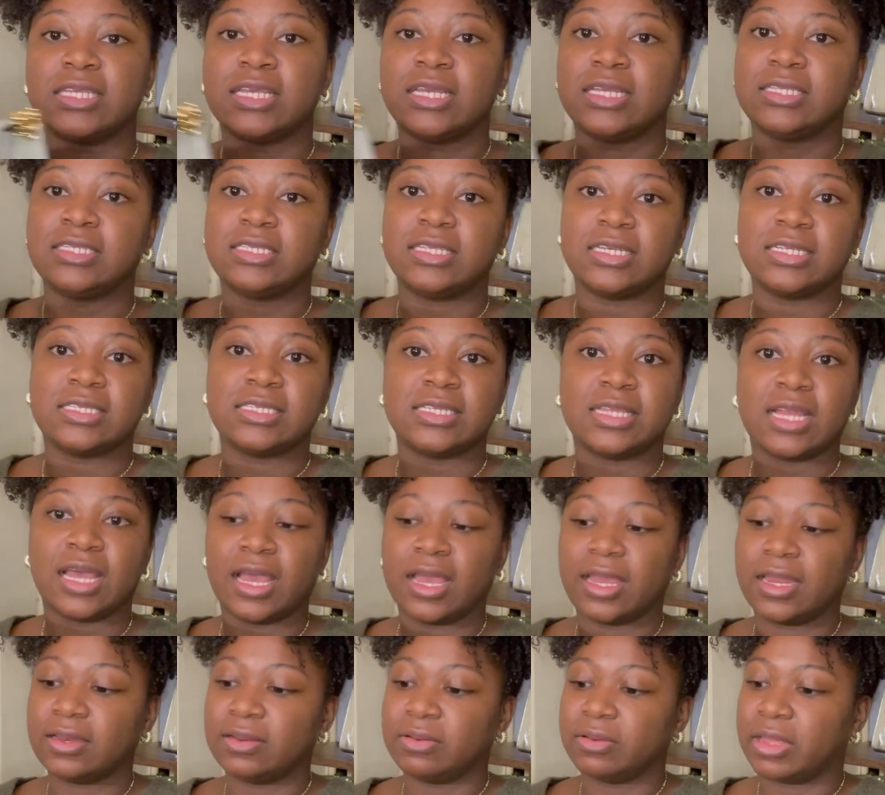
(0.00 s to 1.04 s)
It does
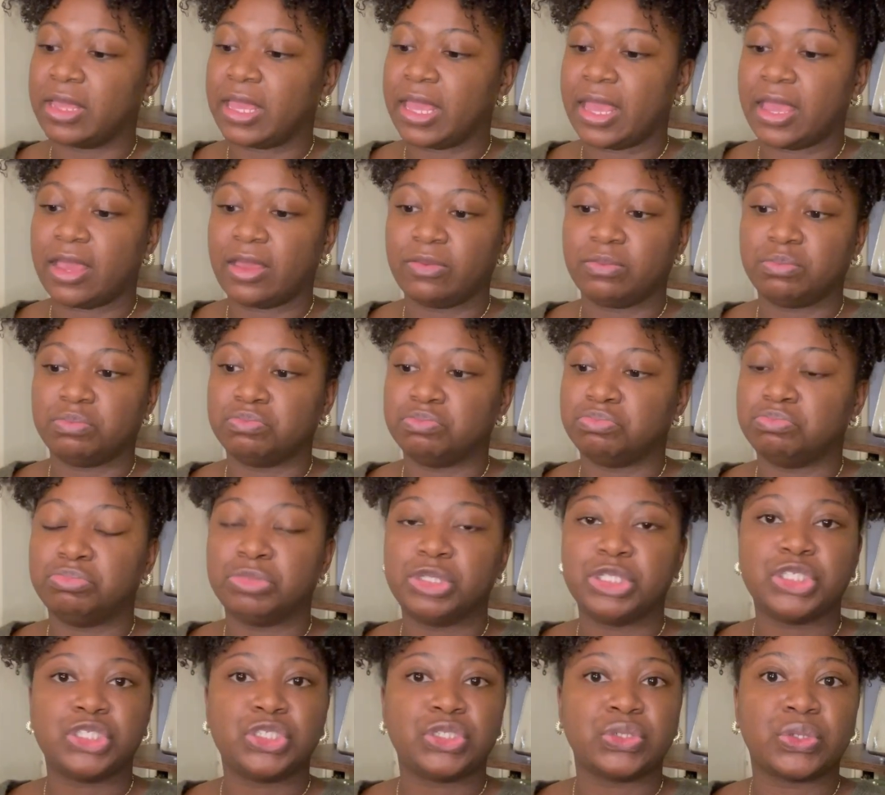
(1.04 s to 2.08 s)
not get
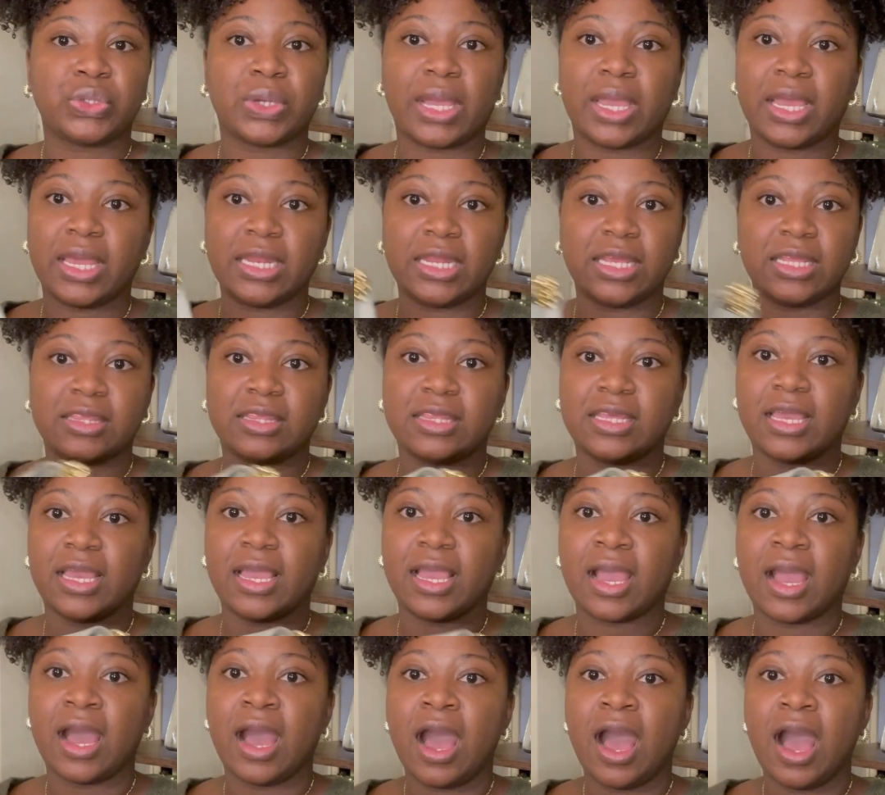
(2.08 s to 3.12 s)
mushed or
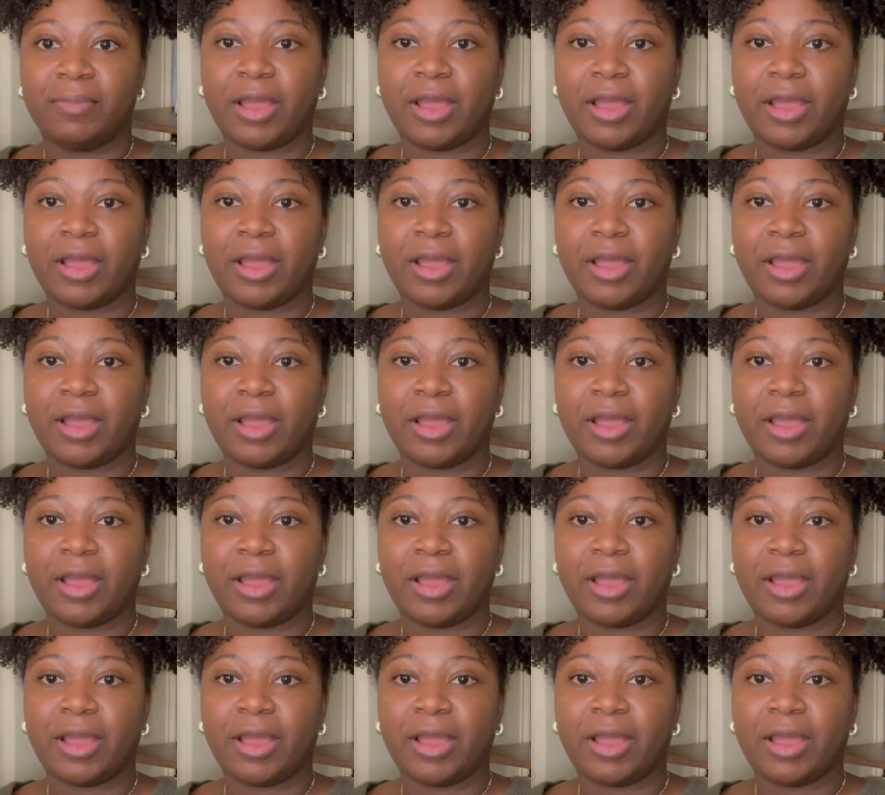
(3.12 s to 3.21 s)
anything.